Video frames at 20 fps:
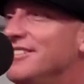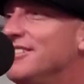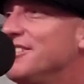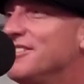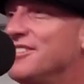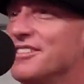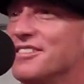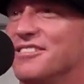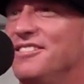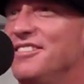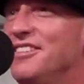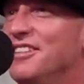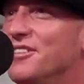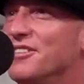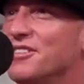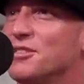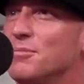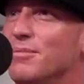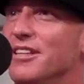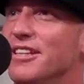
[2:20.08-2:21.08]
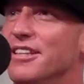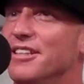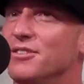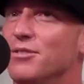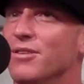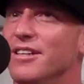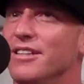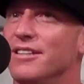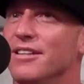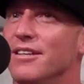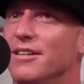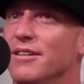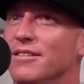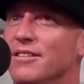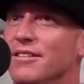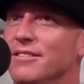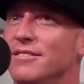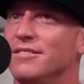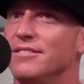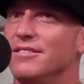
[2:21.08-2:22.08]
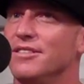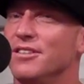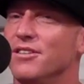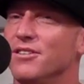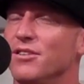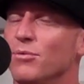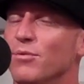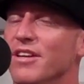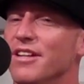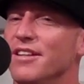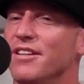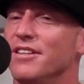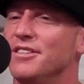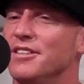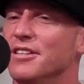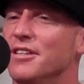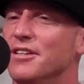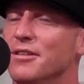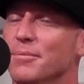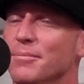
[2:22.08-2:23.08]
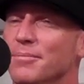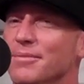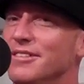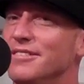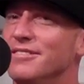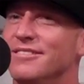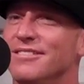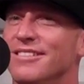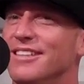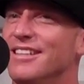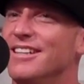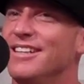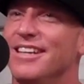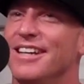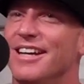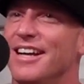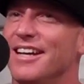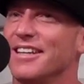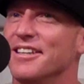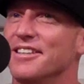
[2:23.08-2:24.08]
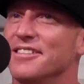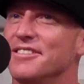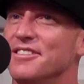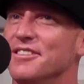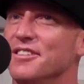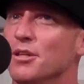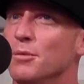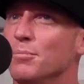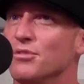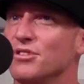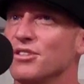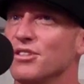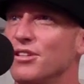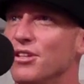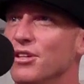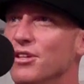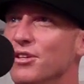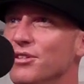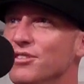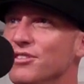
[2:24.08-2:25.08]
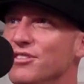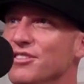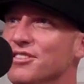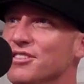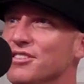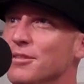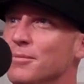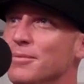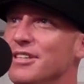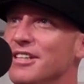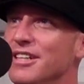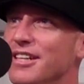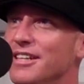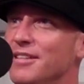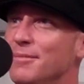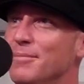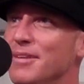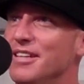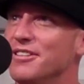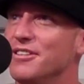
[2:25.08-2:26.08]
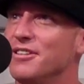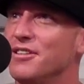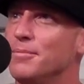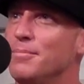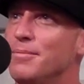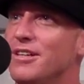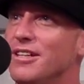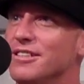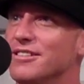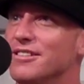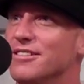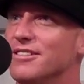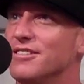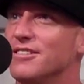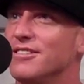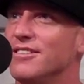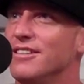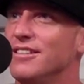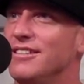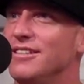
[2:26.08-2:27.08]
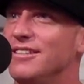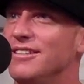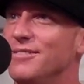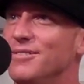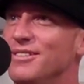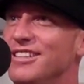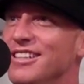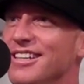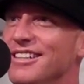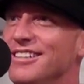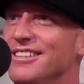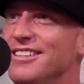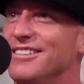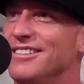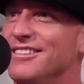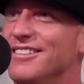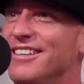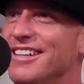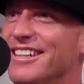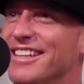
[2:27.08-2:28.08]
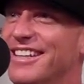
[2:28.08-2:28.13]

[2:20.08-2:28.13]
just to, you know explain it's right there in the on the way to the dump and I guess the dump was closed and somebody had to make their deposit, so they did what they had to do. I